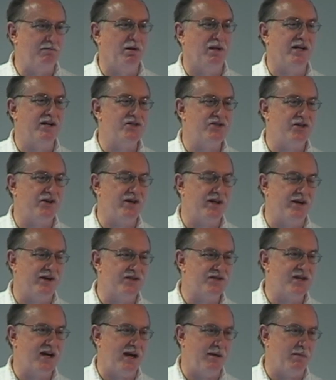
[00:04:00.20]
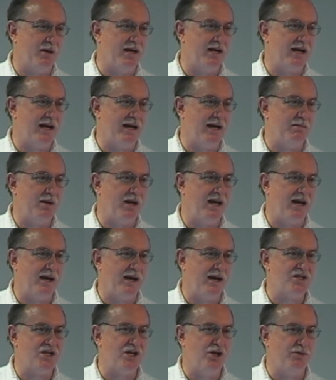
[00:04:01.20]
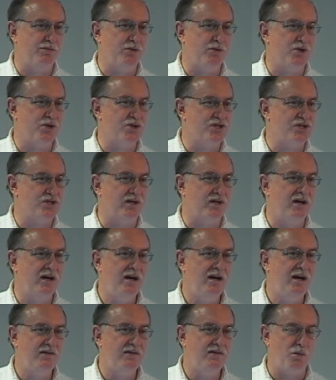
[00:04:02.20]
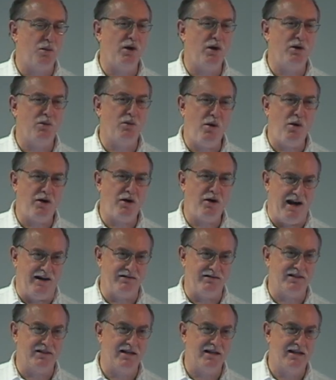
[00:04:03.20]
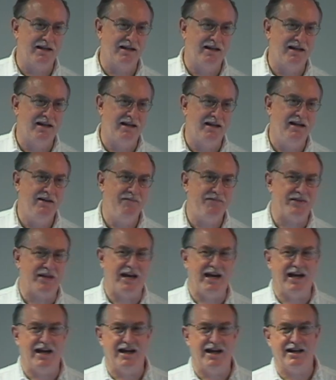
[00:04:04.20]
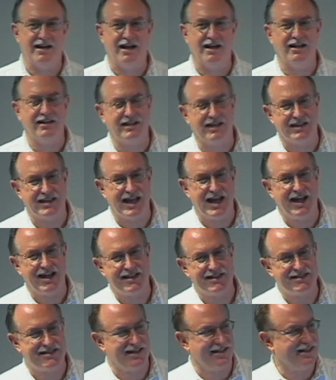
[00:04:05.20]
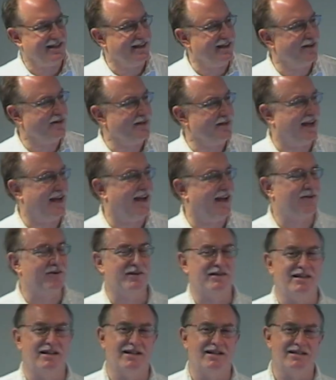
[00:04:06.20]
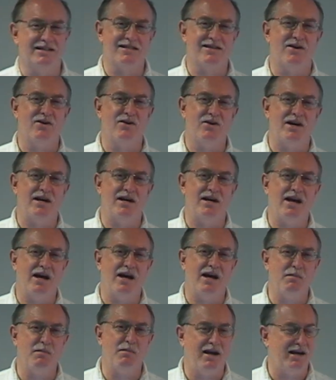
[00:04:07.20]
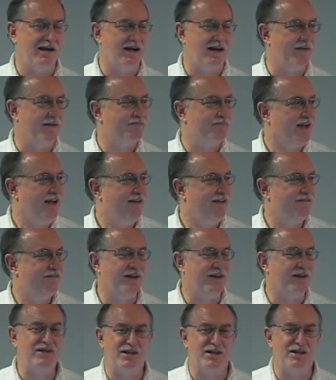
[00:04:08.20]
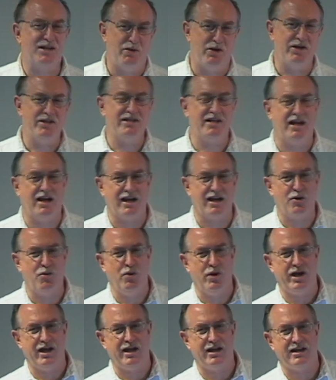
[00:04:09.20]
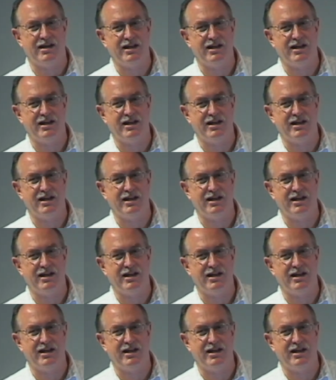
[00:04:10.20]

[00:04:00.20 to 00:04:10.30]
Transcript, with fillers: Blizzard Entertainment and became senior producer for World of Warcraft. And I looked at that and said, you know, the heck with this. So on, on my uh, fiftieth birthday, I quit